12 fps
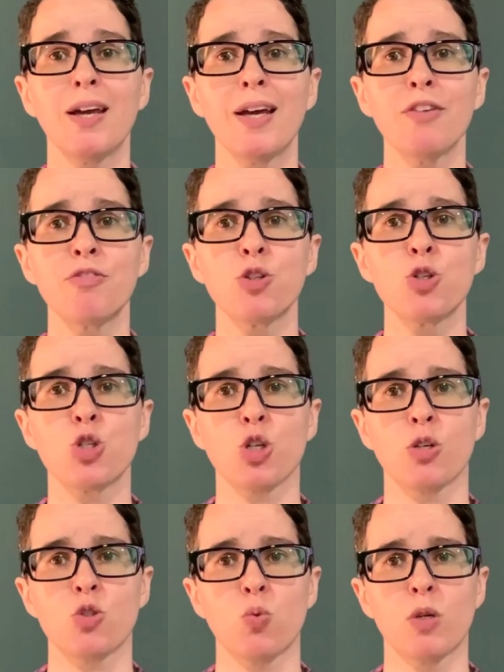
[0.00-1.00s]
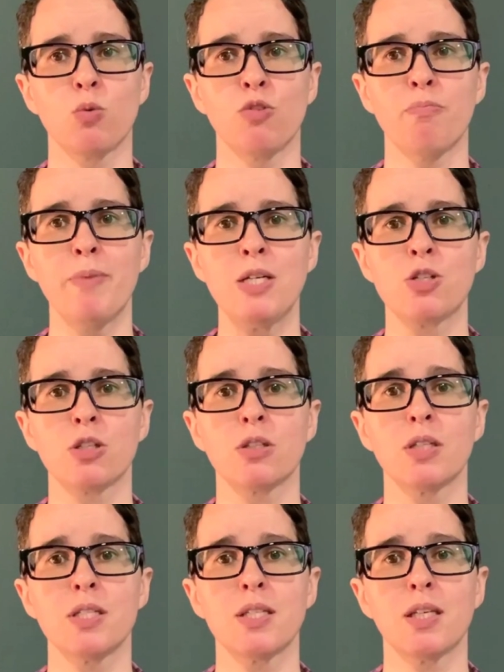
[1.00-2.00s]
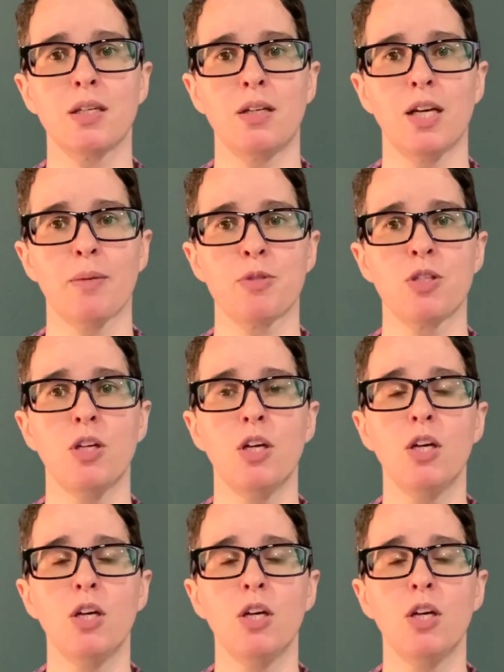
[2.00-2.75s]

after Sean's werewolf mentor is kidnapped,